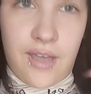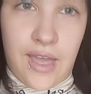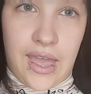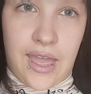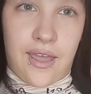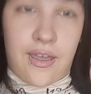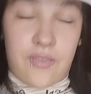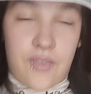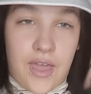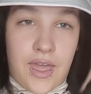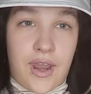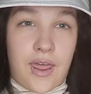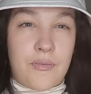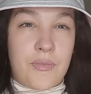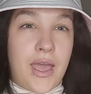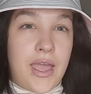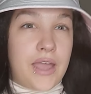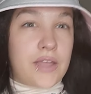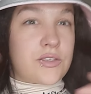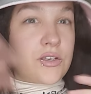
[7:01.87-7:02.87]
and then I
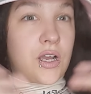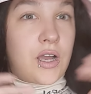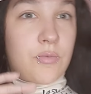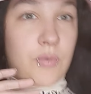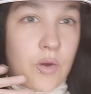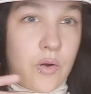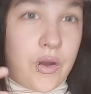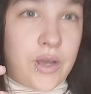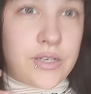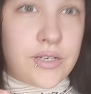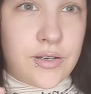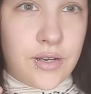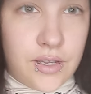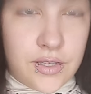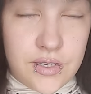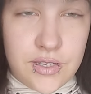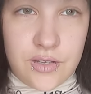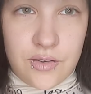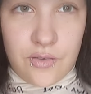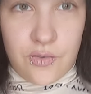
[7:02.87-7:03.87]
might answer a couple
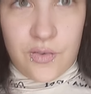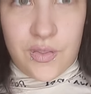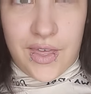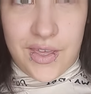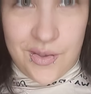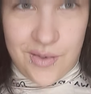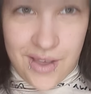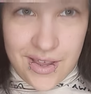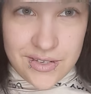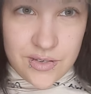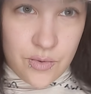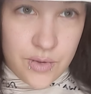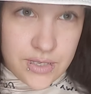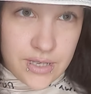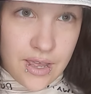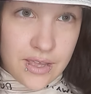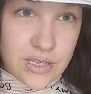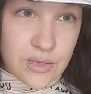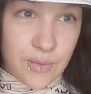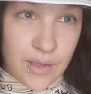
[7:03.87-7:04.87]
questions too that you guys
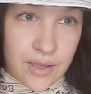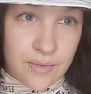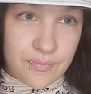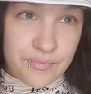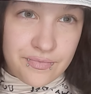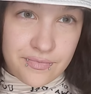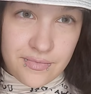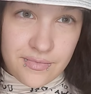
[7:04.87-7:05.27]
always ask me.